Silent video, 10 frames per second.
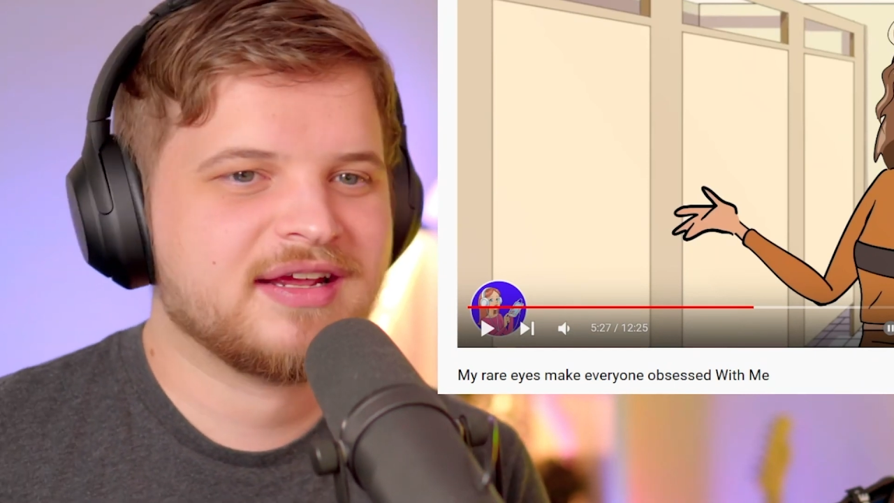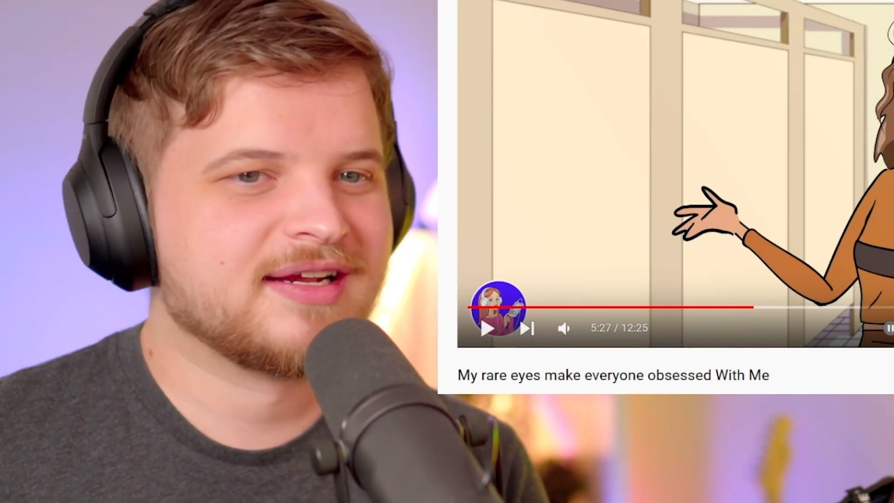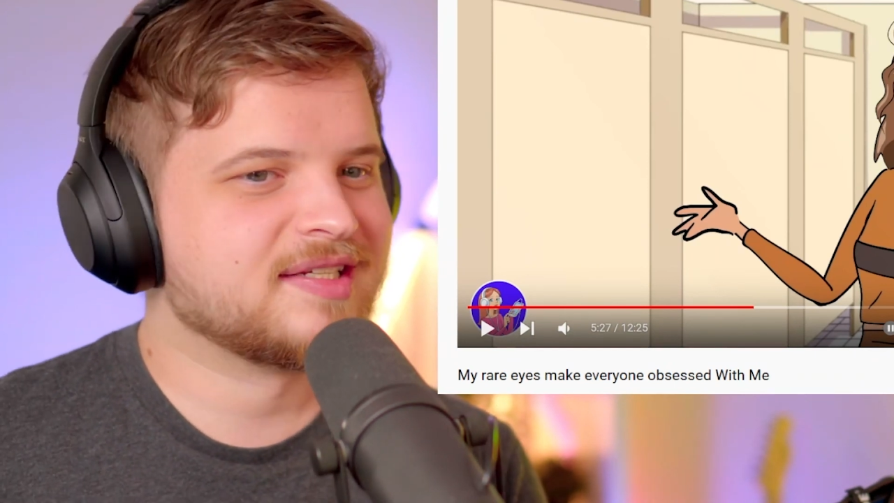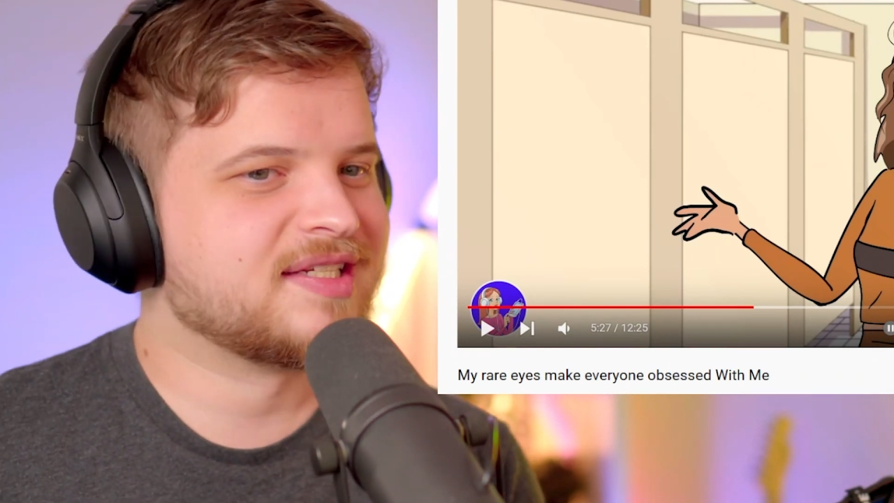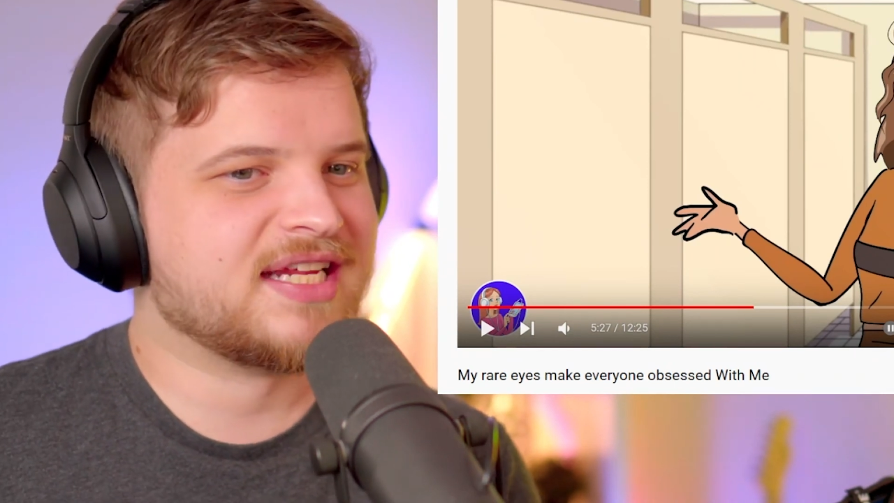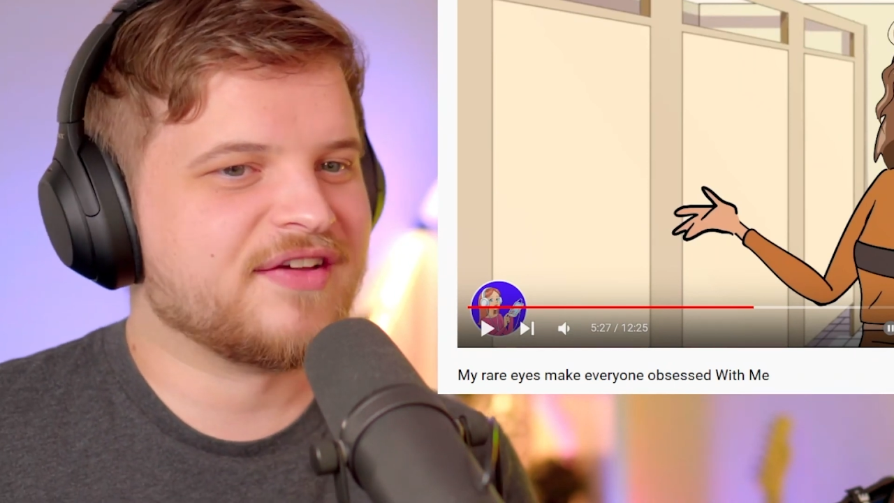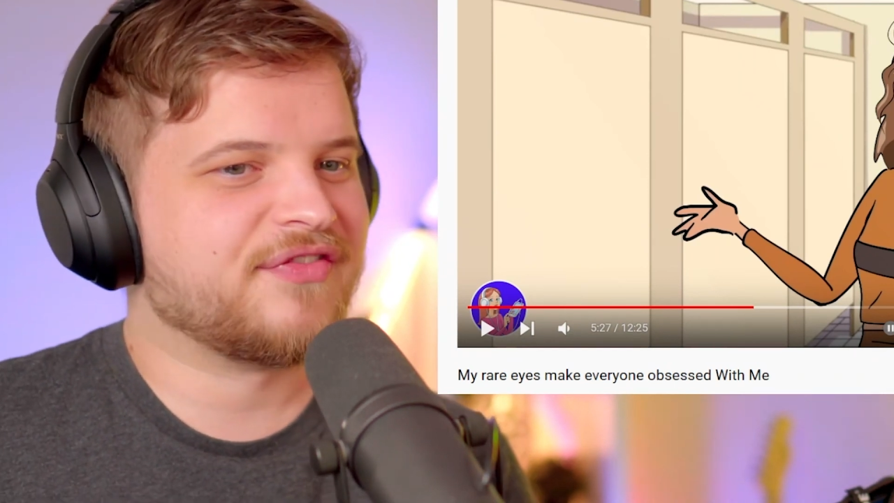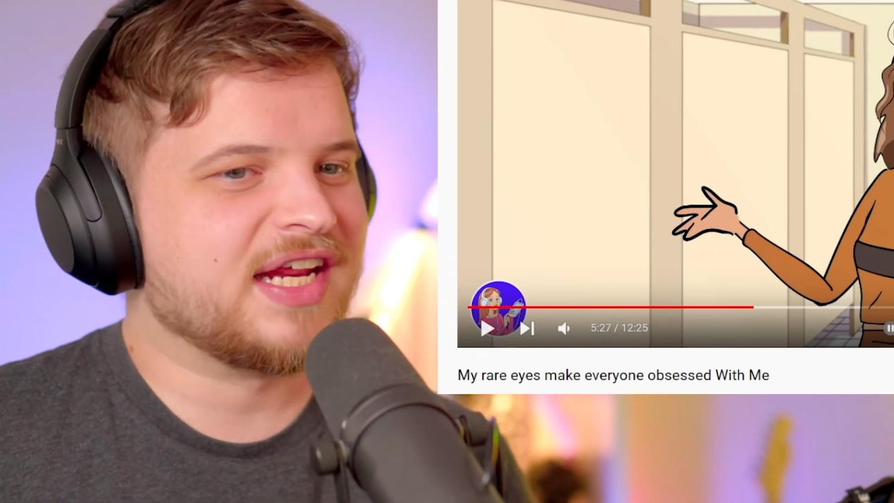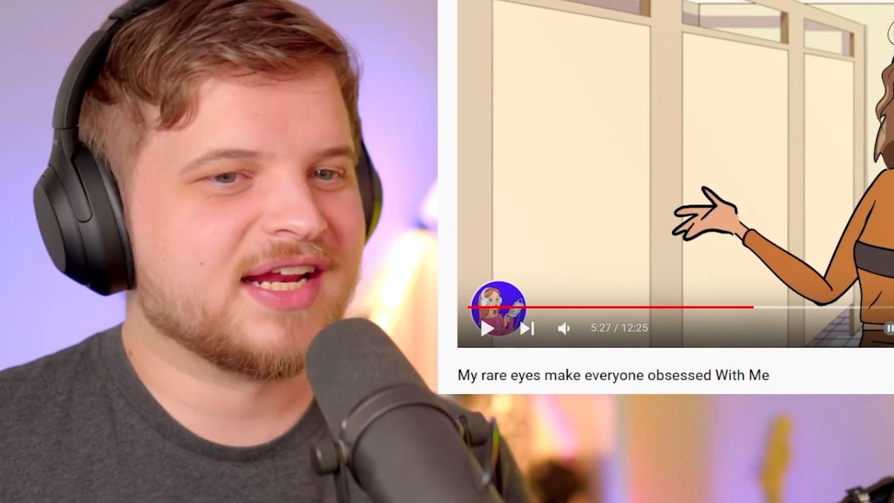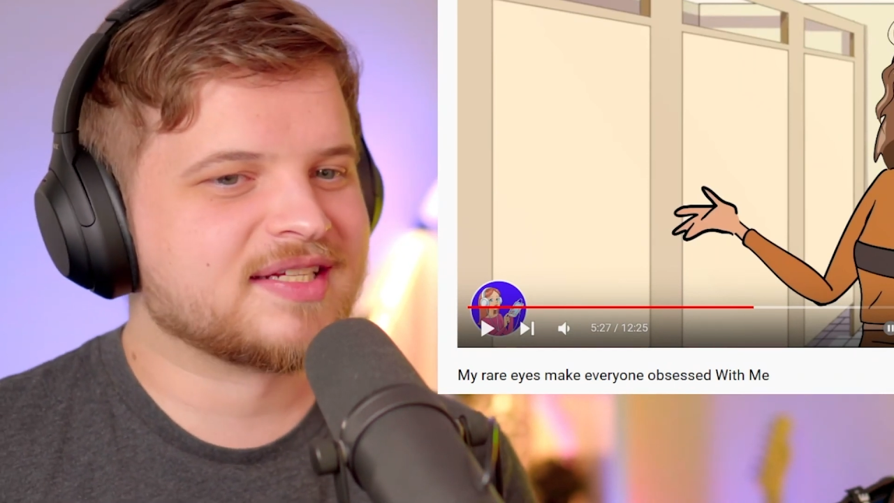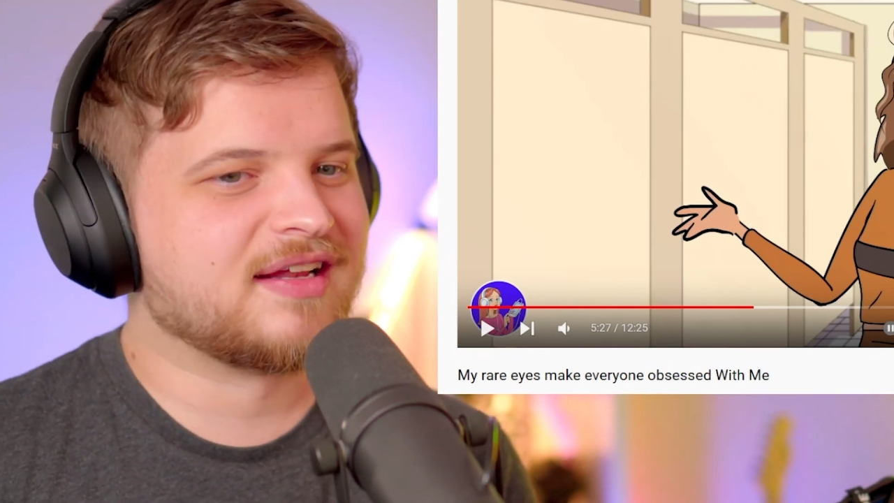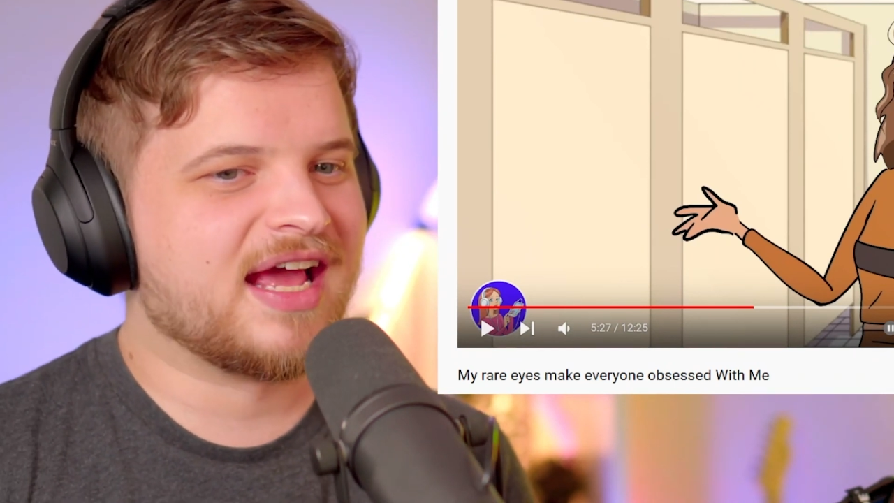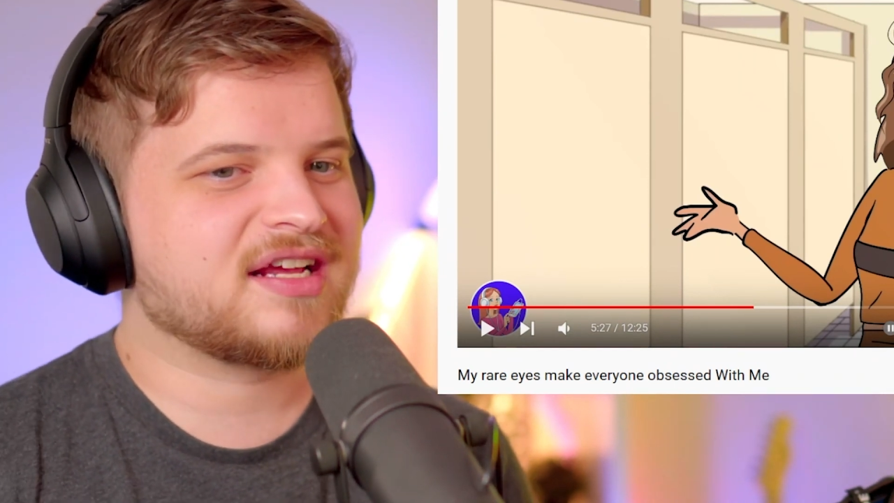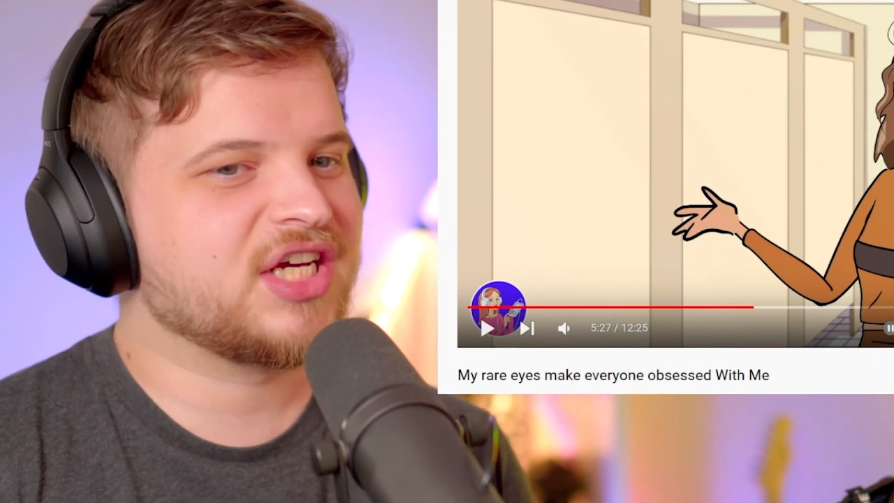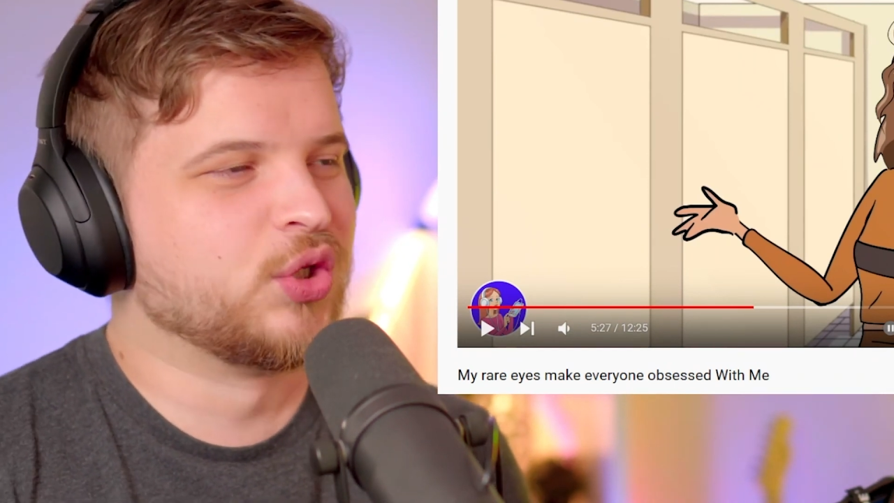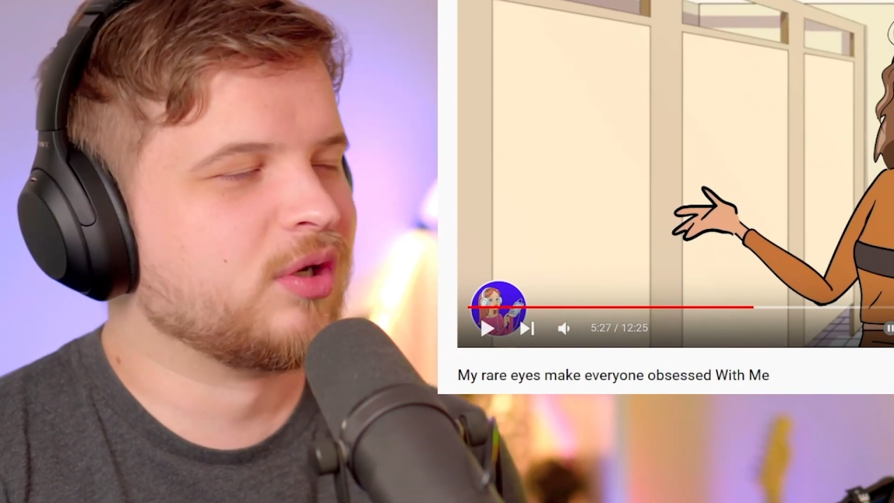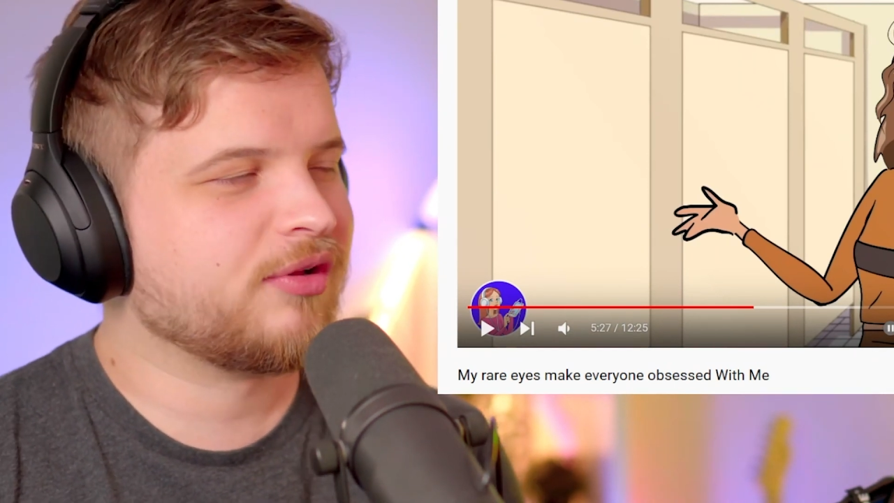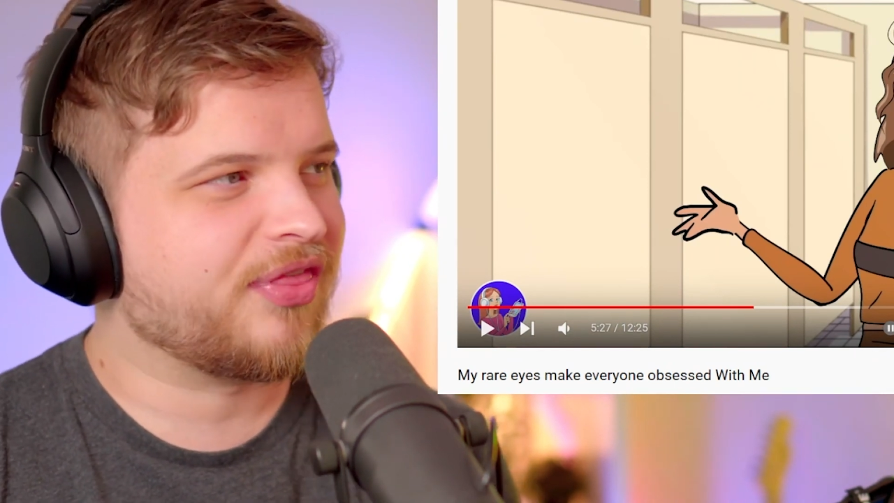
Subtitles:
because Tiffany doesn't like cool